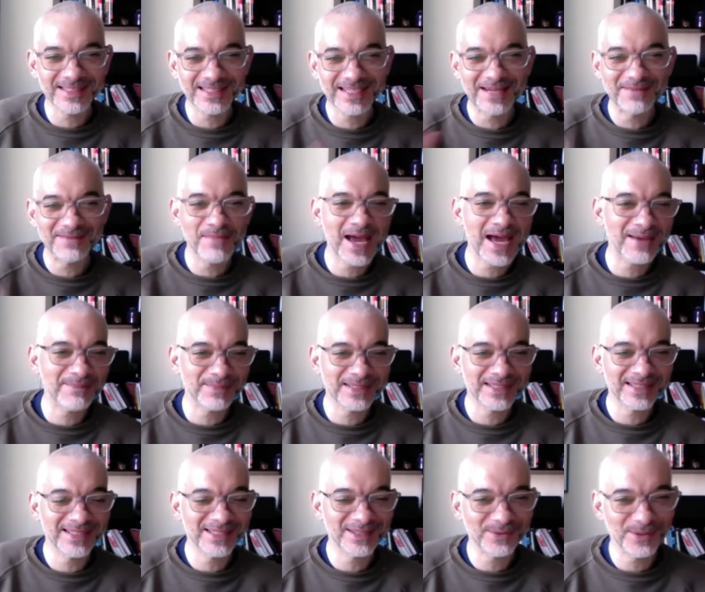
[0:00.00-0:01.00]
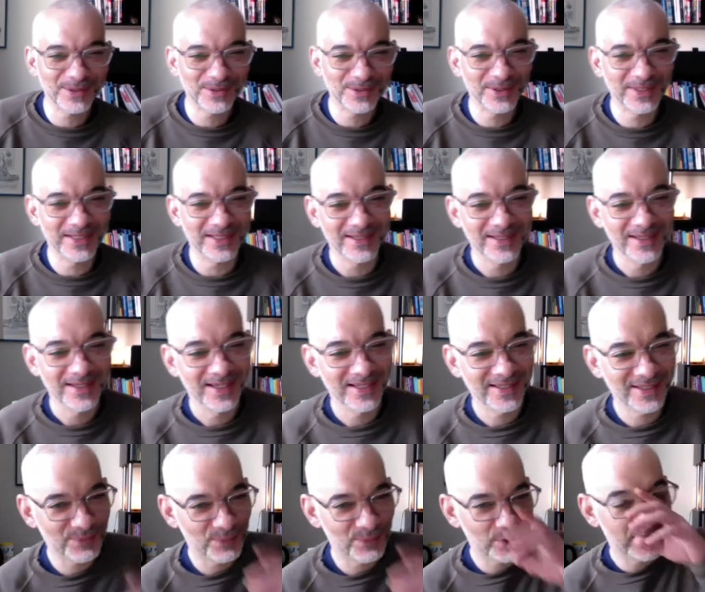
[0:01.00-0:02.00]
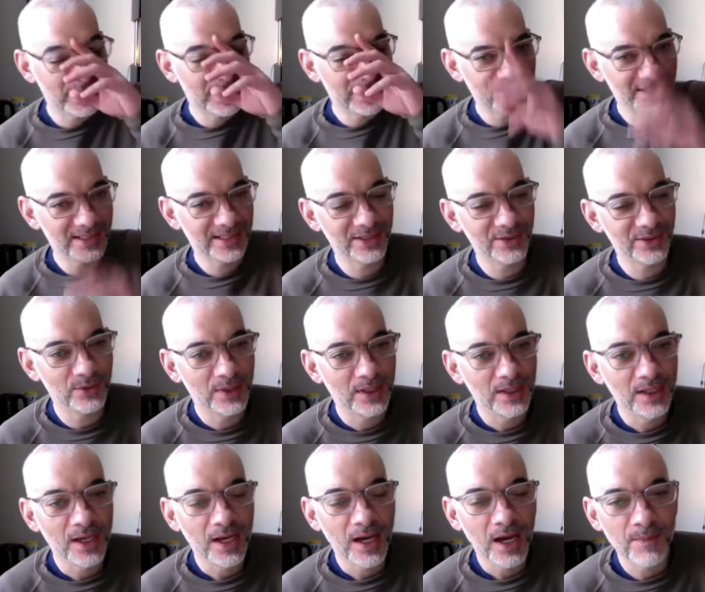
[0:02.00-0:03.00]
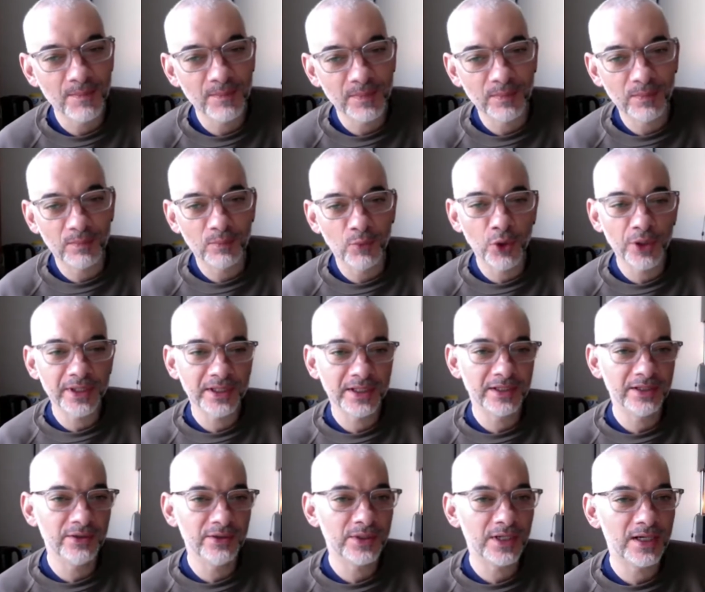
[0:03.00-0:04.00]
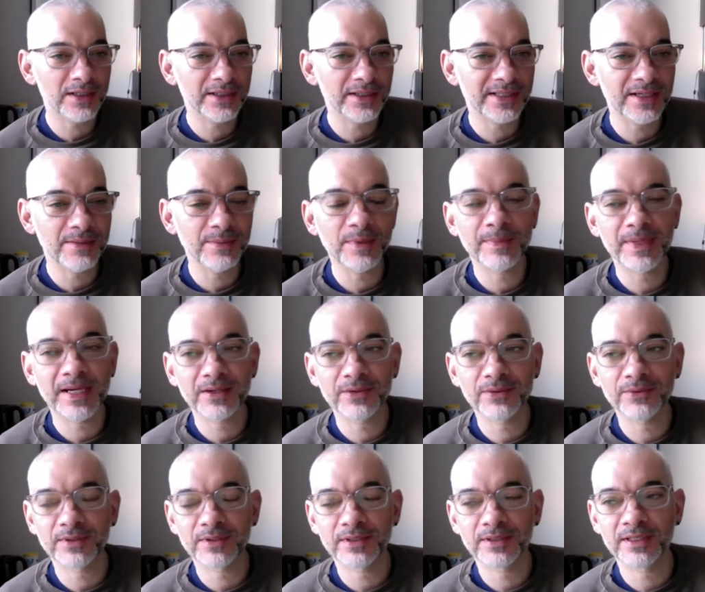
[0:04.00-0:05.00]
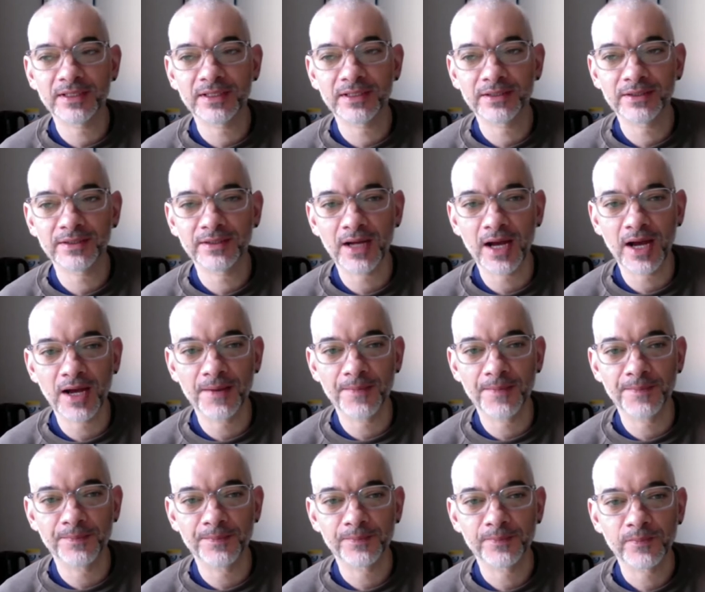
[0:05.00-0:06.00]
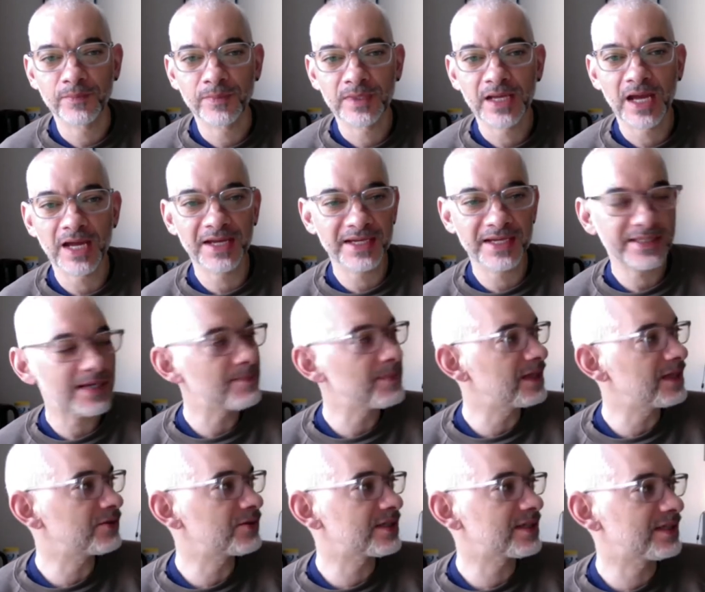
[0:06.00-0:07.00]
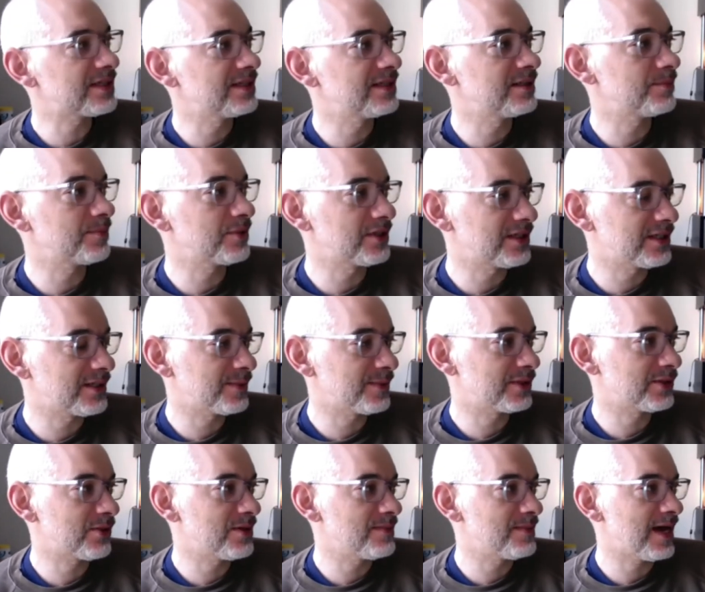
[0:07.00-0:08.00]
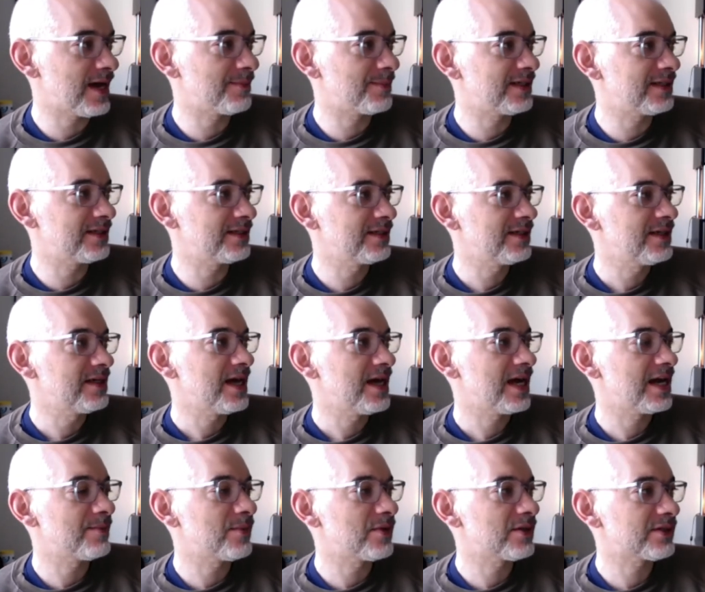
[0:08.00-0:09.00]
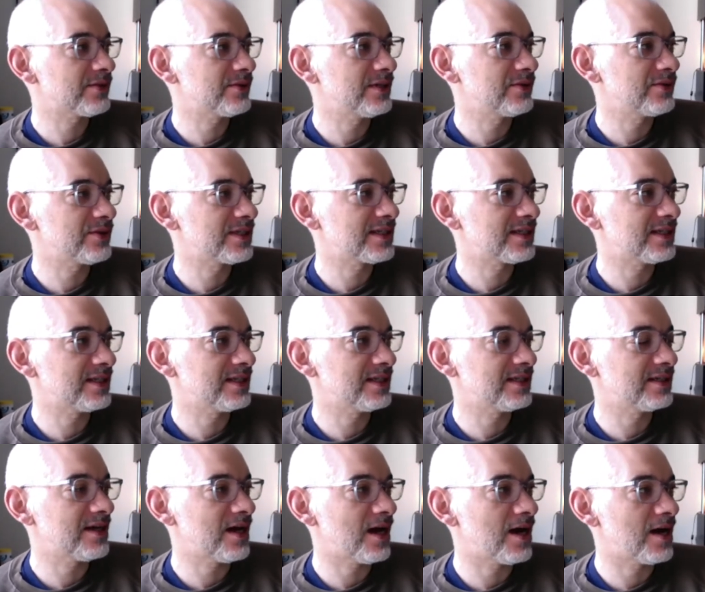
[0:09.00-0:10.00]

it had maps. This was great. It's really nice to see you. Morgan, can you talk some about the, I guess I'm interested in the participatory mapping, and I'm also interested in